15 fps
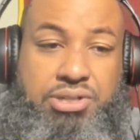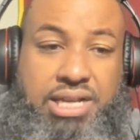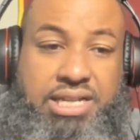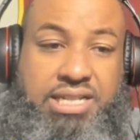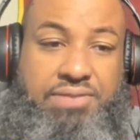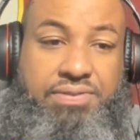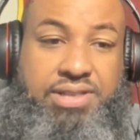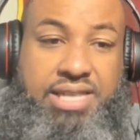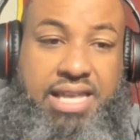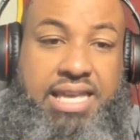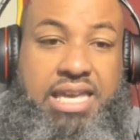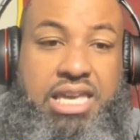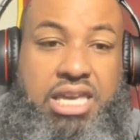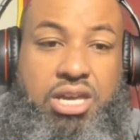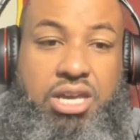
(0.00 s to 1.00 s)
So I definitely think
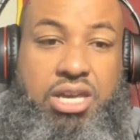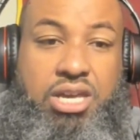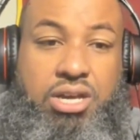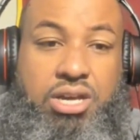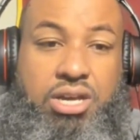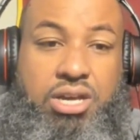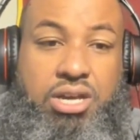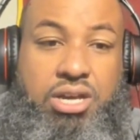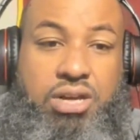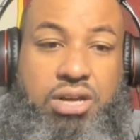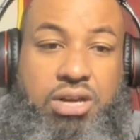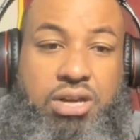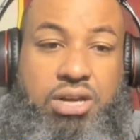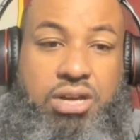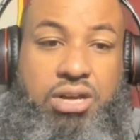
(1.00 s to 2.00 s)
he'll
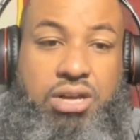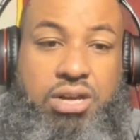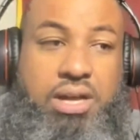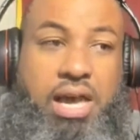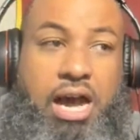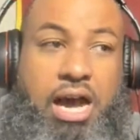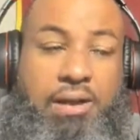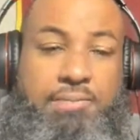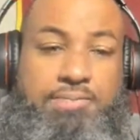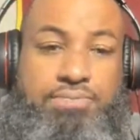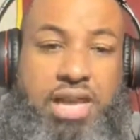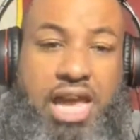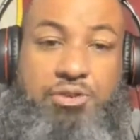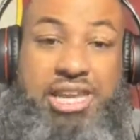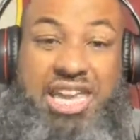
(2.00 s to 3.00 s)
have a
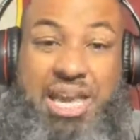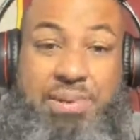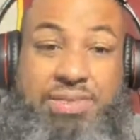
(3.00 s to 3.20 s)
great game.